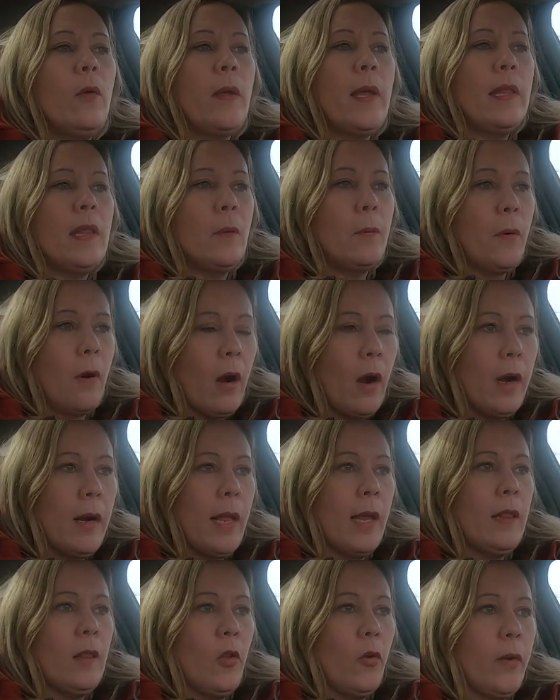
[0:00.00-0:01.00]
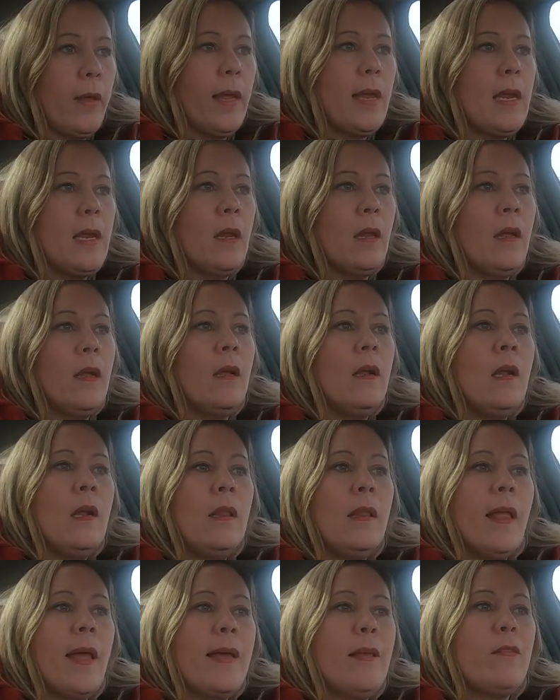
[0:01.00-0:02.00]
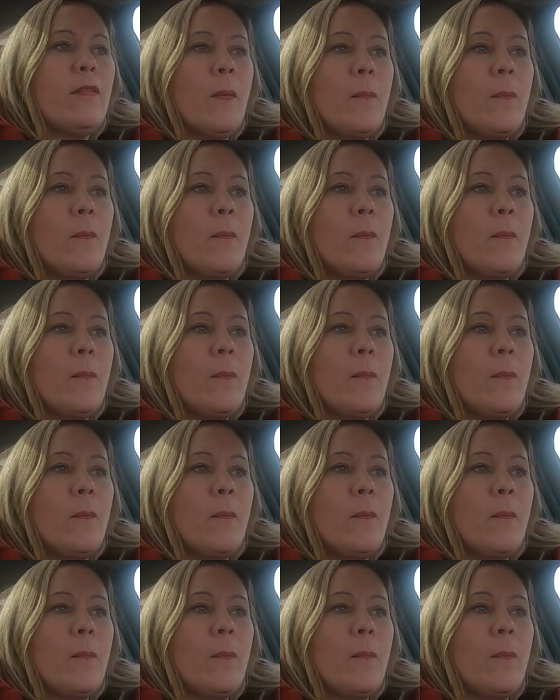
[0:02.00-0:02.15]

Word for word: looking the part and looking like